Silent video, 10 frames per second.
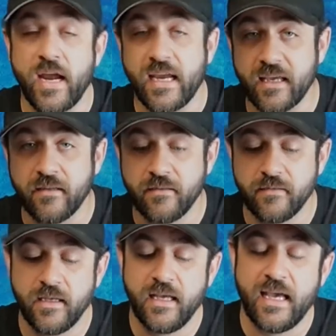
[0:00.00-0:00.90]
brake,
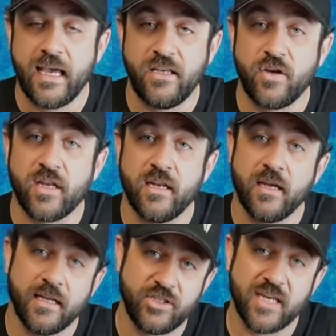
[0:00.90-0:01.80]
and you can
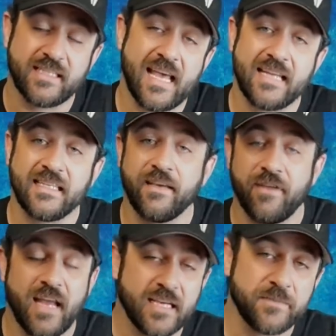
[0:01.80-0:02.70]
adjust that to give
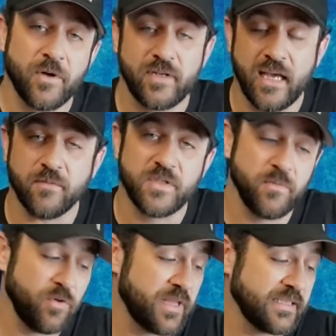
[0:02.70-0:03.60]
it expo to help
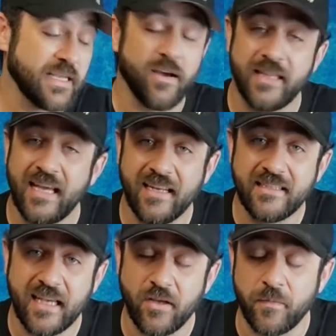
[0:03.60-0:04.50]
smooth things out, and that
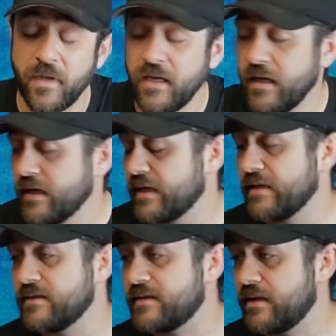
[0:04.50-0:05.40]
does help
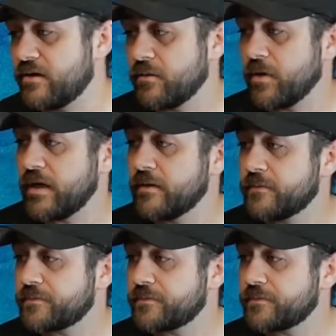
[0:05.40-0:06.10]
considerably.